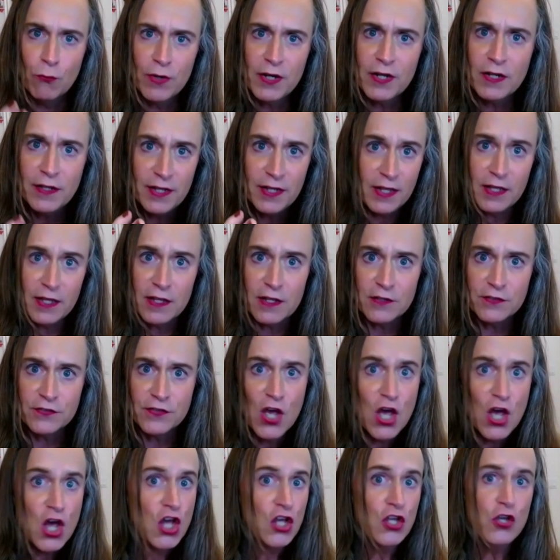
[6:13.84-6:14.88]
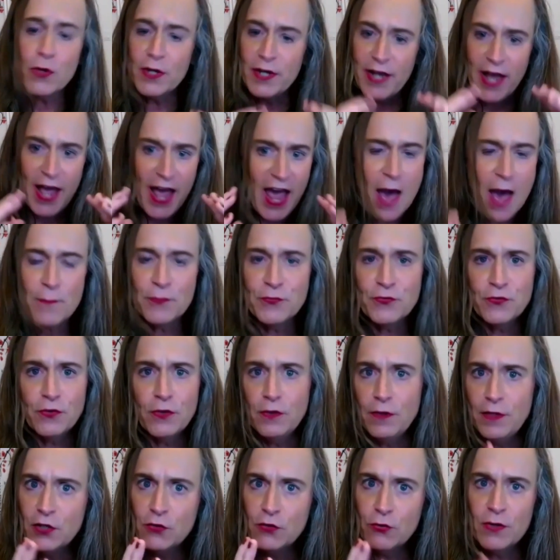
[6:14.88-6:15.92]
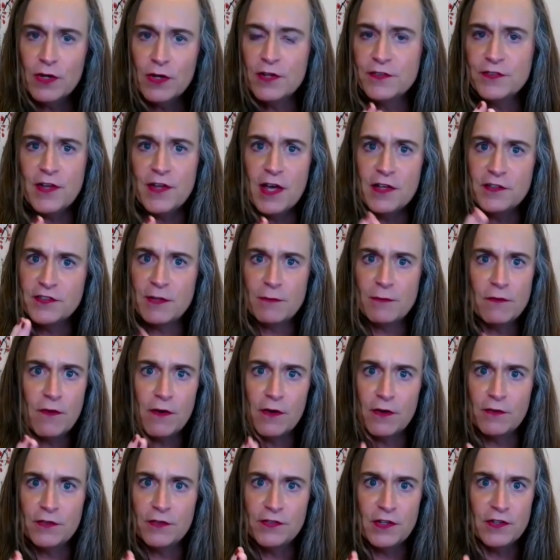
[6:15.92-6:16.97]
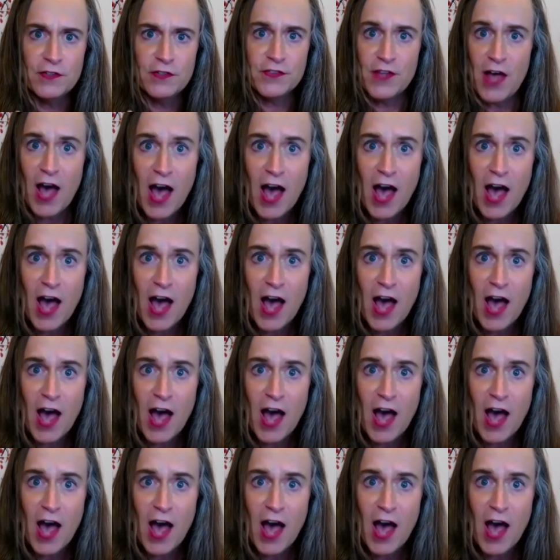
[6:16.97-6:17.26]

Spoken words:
really is. You can absolutely criticize some of our decisions.